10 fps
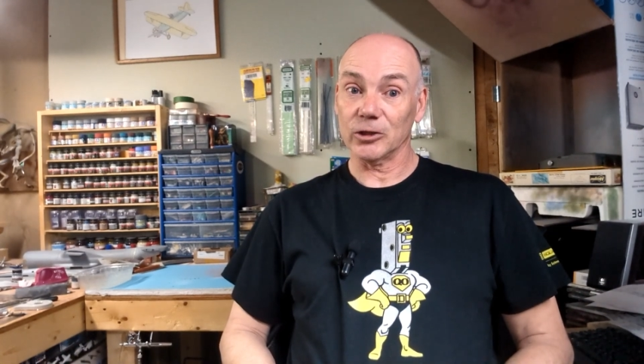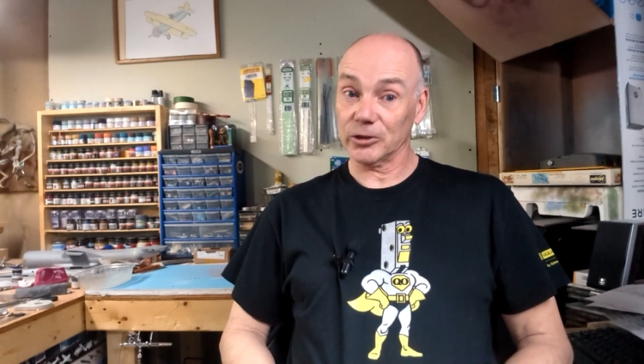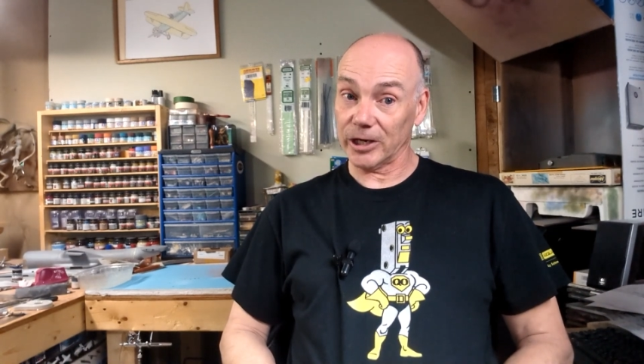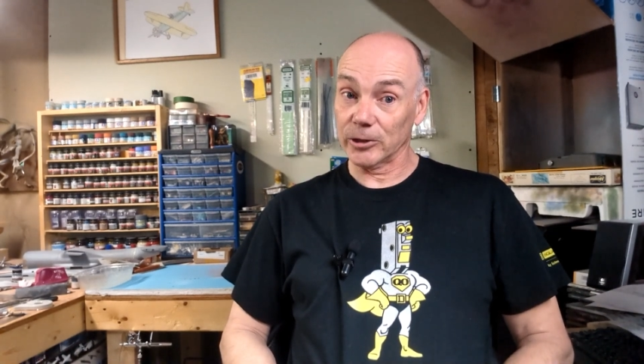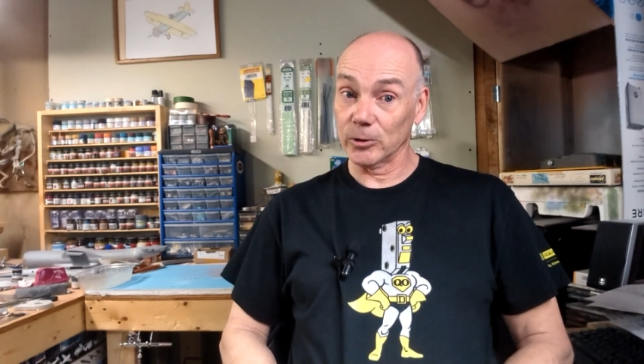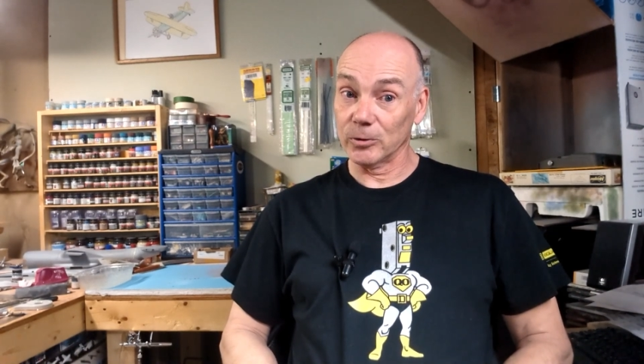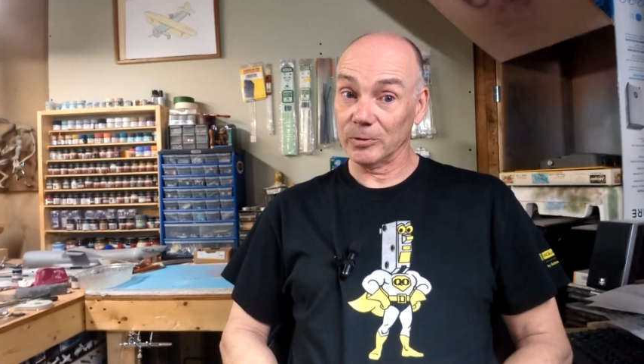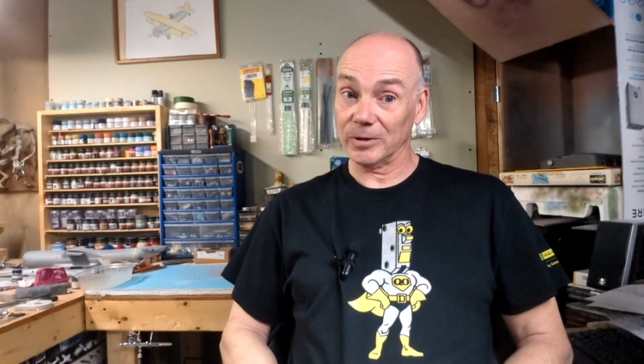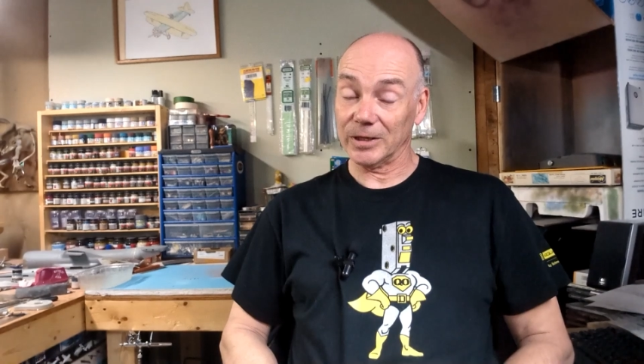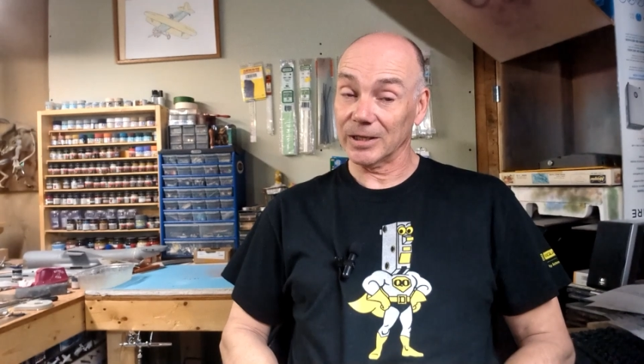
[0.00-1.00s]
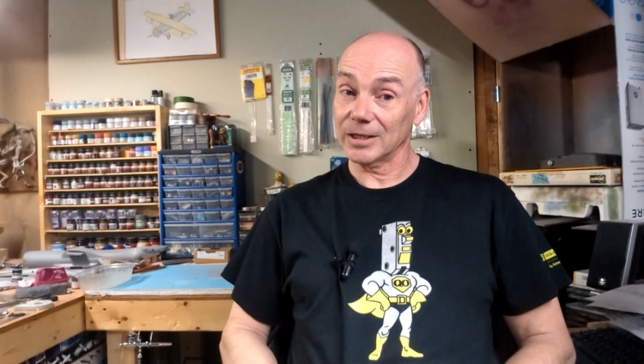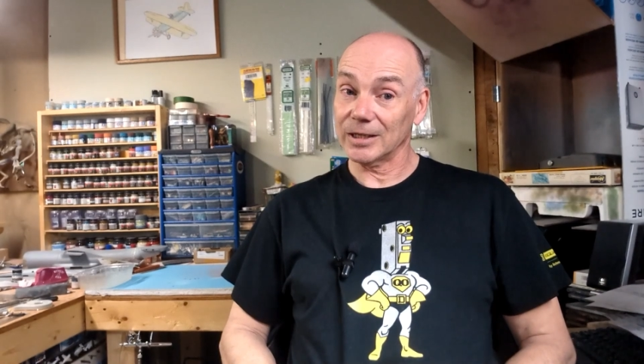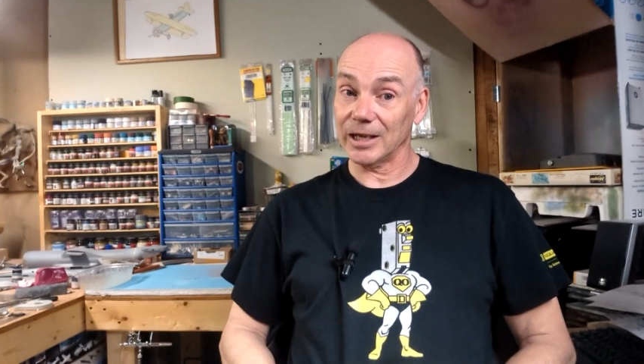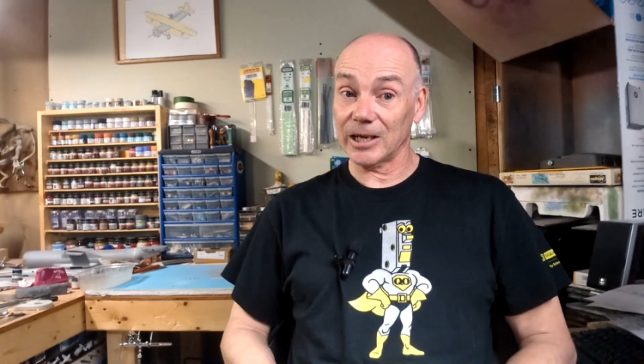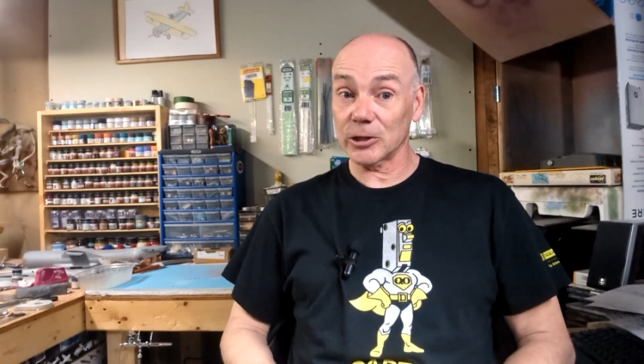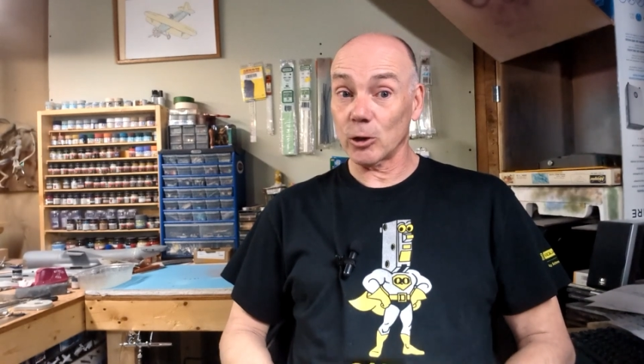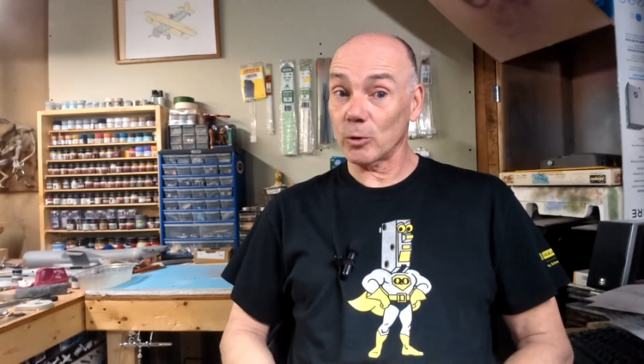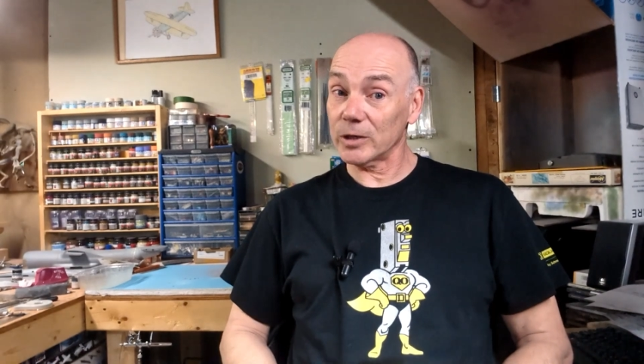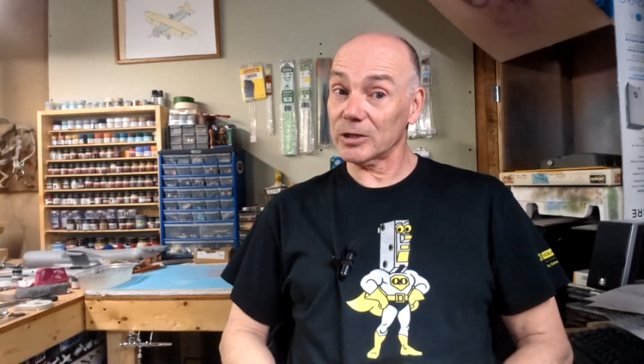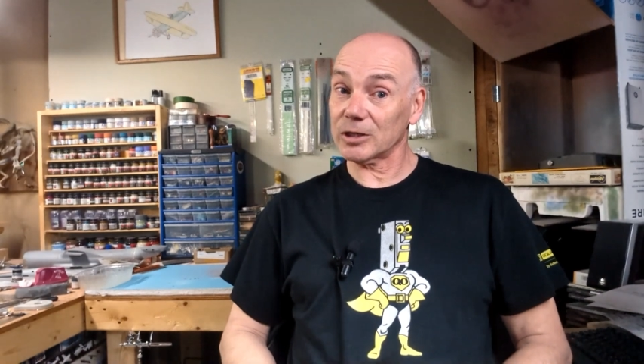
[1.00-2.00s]
Stay tuned. And as
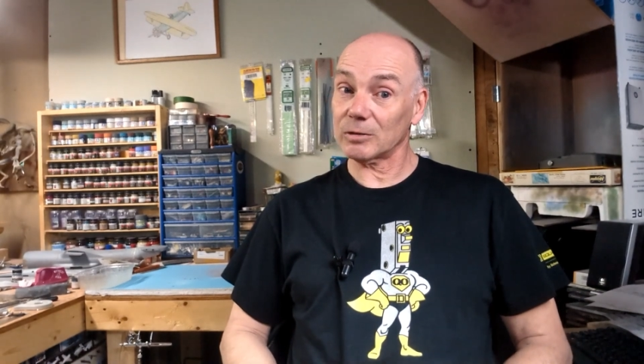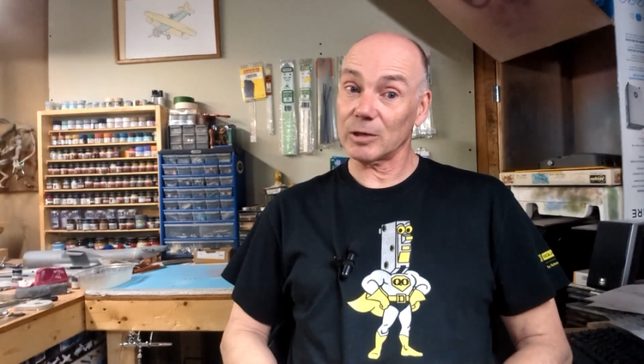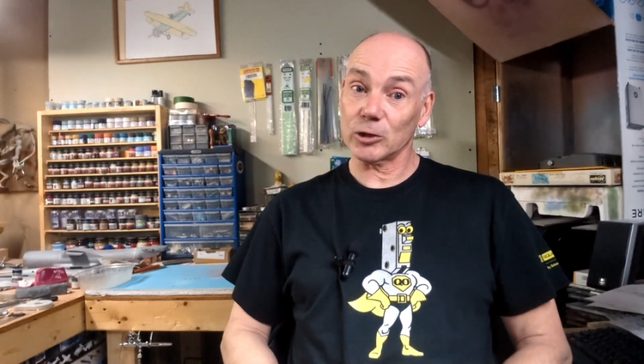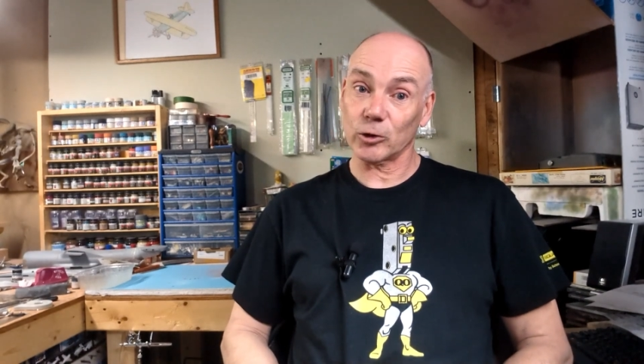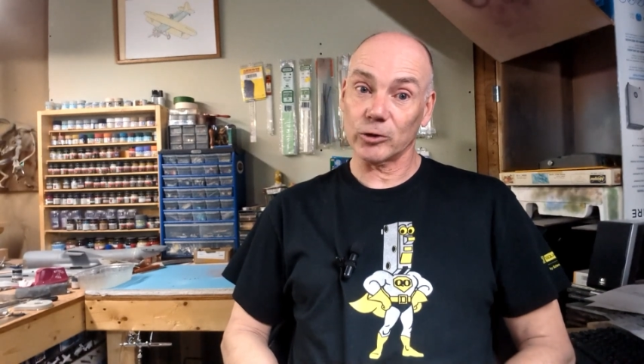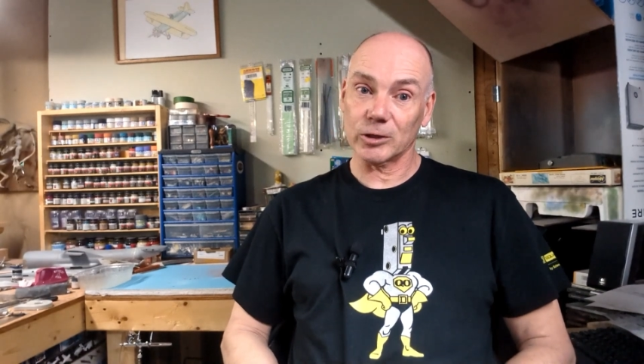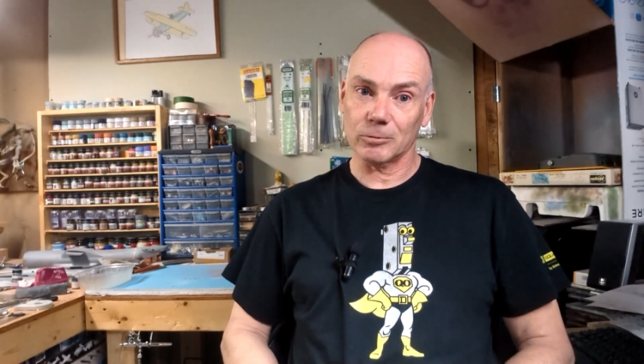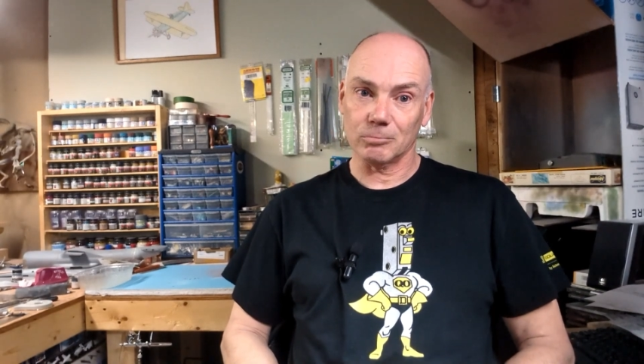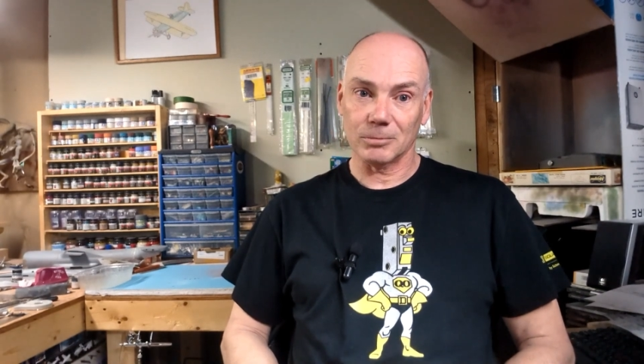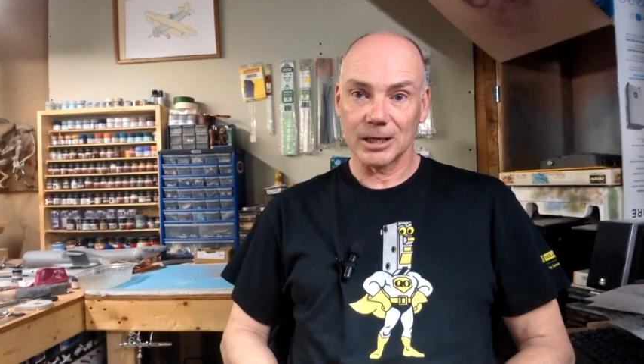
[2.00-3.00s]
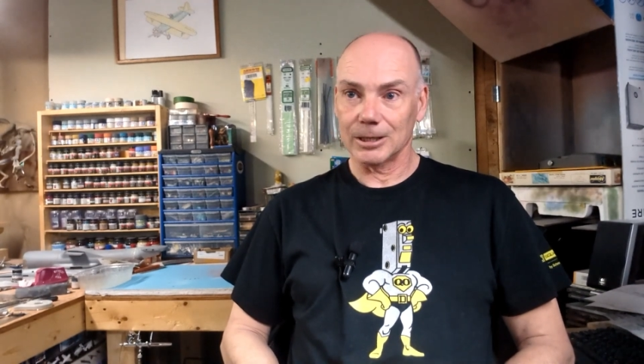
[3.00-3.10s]
always, make sure you